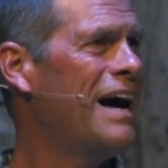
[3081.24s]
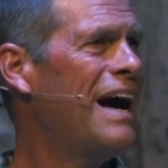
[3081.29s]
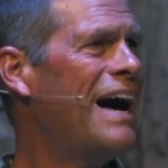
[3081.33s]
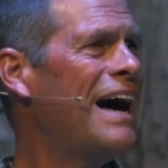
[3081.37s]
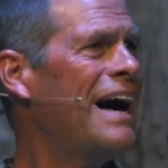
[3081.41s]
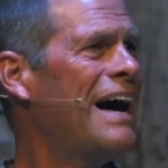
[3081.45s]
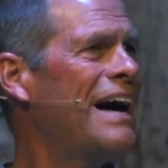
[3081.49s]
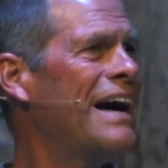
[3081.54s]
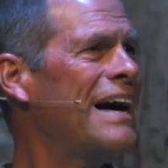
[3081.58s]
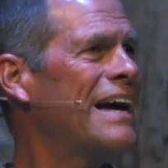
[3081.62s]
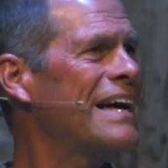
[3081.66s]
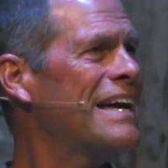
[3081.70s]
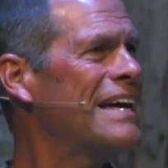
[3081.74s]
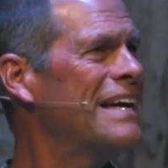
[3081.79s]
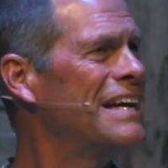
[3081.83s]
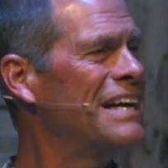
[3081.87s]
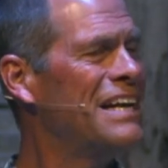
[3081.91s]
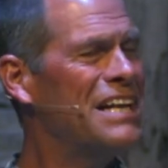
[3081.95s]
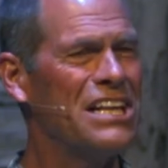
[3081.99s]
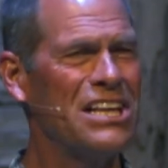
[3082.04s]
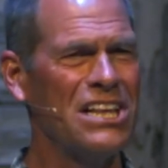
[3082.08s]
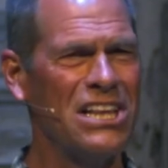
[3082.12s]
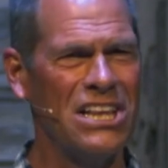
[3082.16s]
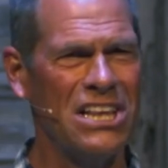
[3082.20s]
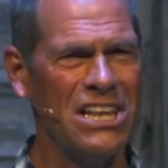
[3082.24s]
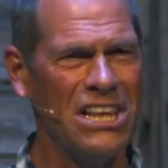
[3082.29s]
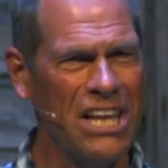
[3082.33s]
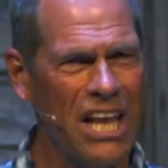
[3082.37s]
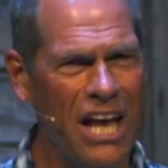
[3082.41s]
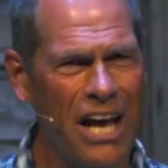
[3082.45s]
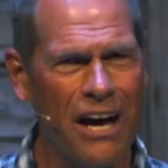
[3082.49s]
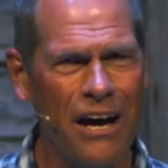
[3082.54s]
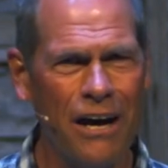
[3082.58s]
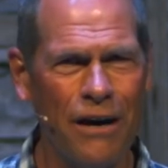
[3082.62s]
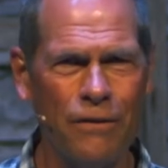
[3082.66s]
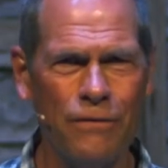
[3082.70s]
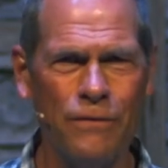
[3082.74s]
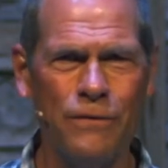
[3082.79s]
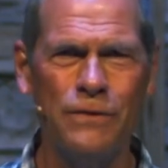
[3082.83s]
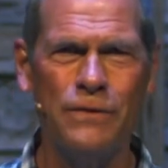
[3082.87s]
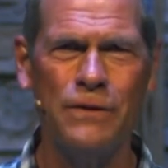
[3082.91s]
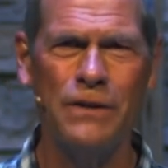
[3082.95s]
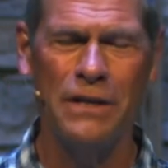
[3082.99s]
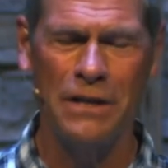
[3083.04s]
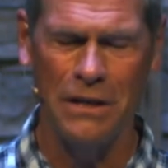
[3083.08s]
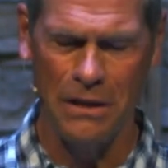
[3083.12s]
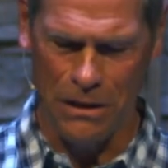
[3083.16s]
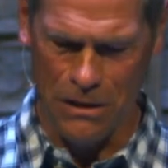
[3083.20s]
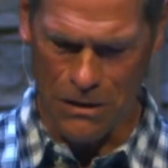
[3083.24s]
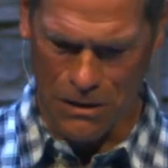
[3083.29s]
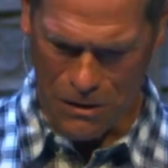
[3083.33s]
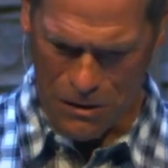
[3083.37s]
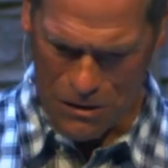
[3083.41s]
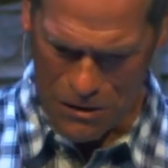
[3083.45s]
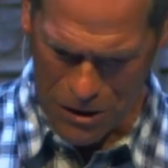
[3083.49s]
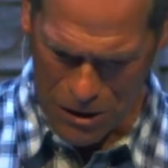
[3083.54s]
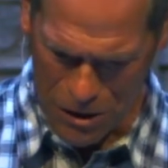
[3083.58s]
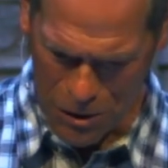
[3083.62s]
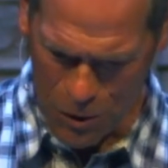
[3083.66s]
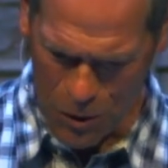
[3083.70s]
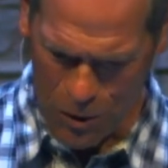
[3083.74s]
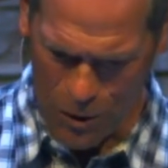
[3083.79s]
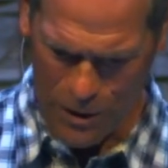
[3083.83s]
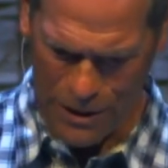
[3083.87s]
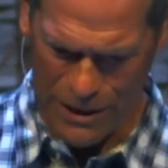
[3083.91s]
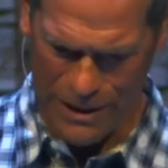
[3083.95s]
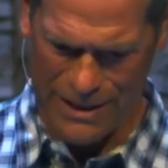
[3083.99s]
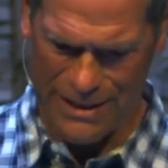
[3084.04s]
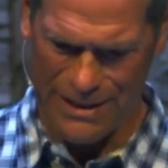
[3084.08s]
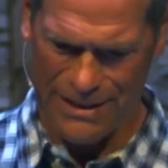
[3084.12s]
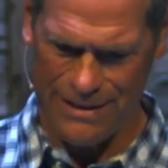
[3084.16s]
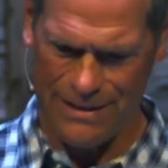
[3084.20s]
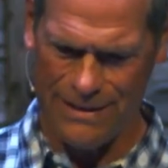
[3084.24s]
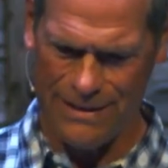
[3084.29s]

I love the Lord.